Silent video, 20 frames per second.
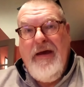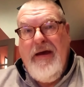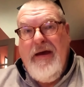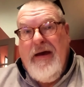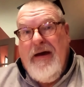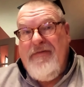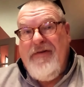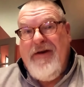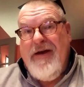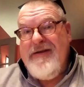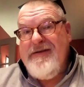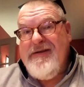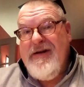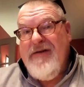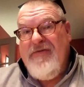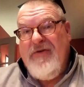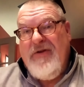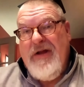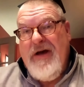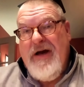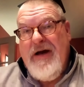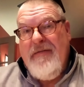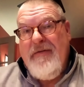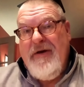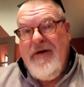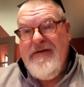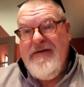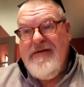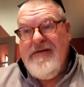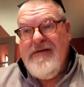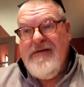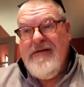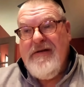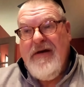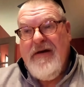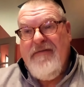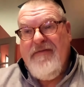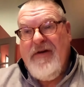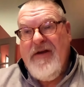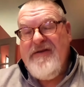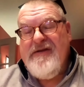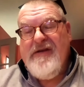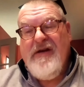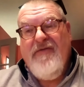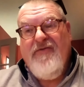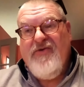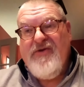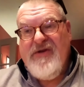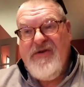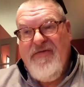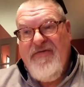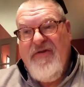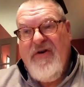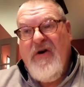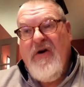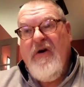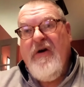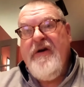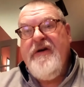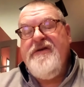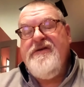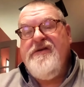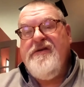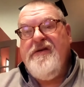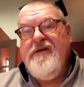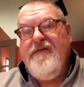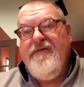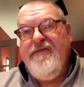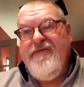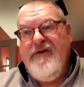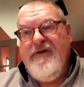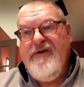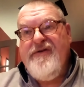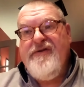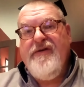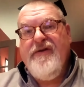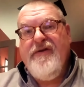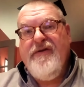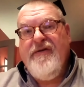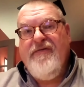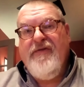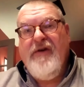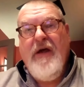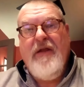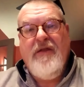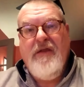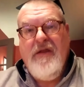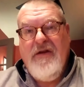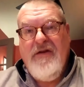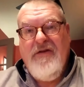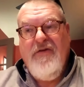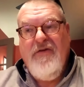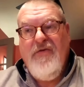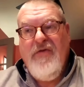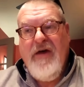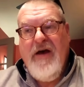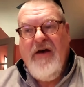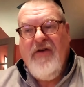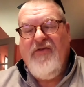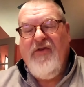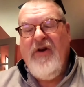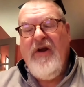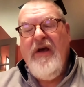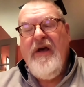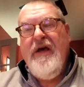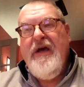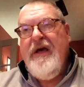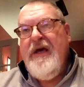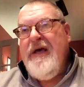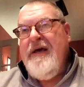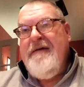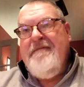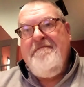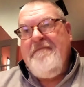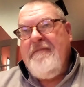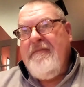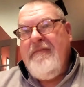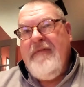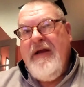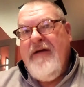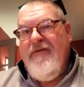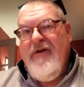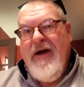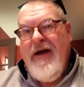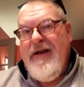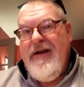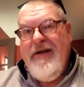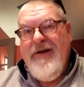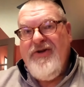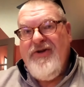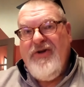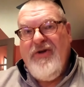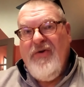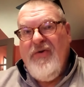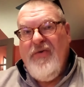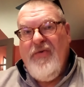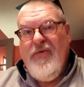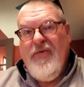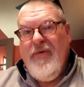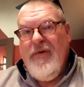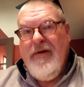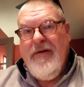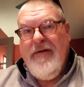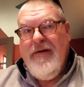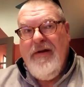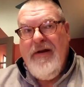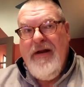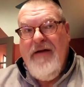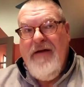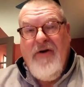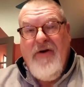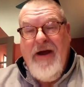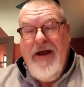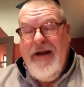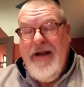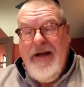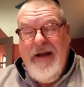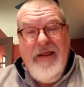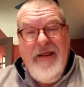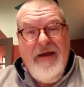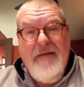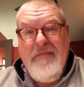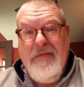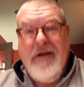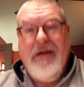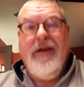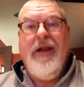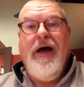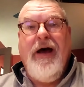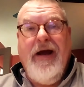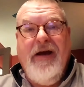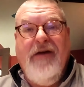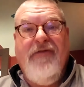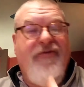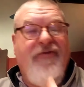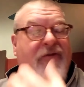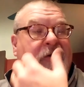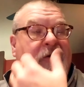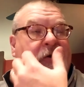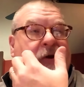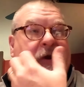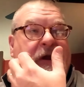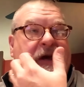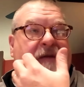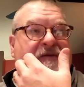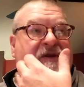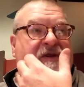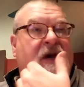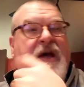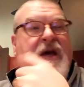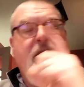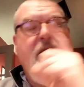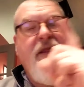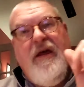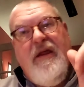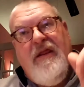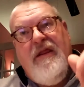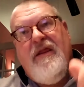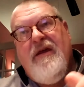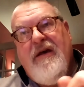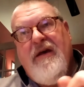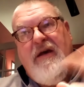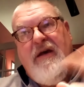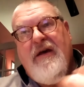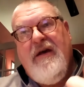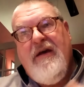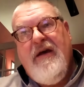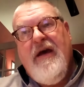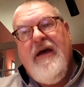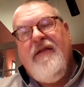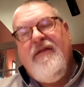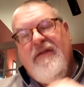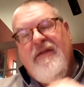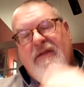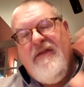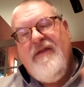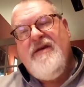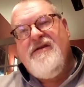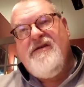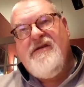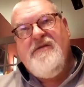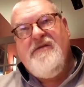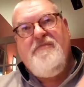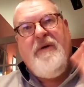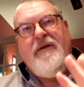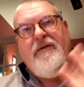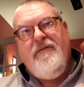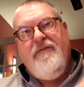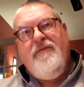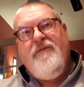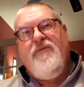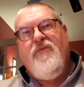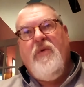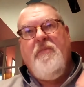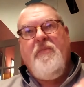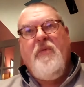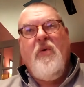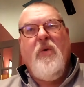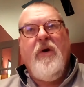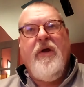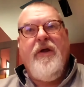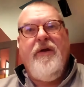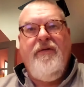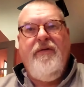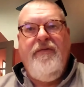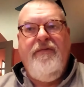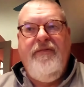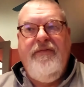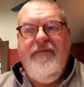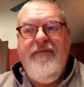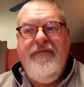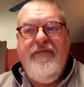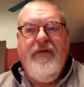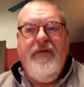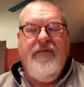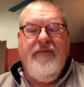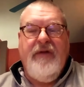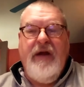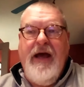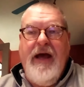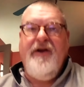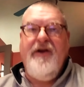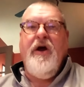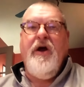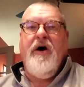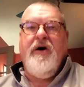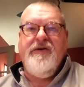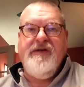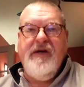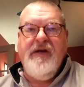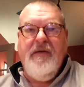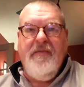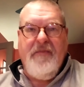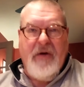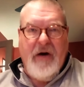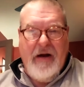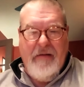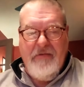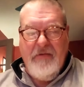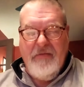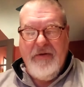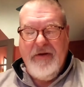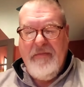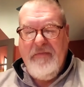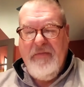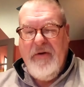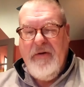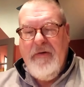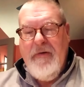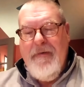I've got several Lamys, I've got several Safaris, Vista, I've got the 2000. Never had an issue, never had anything but like for their nibs. And this has been reported ad nauseum probably, but